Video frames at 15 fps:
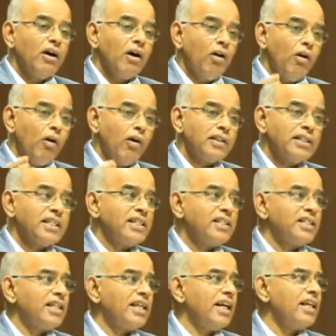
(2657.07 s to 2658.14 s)
all
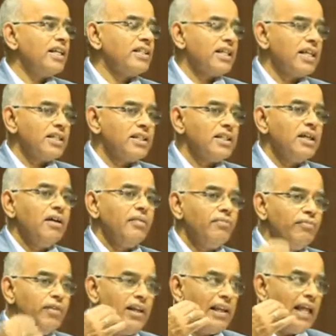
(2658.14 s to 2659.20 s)
such cases
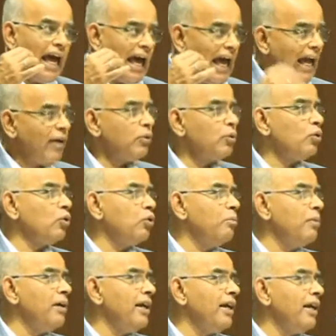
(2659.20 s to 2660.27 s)
will have to
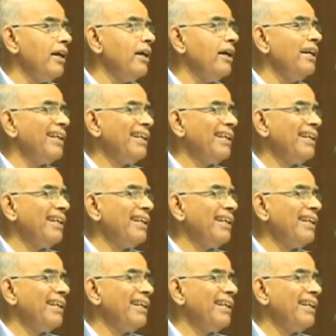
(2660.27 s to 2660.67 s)
be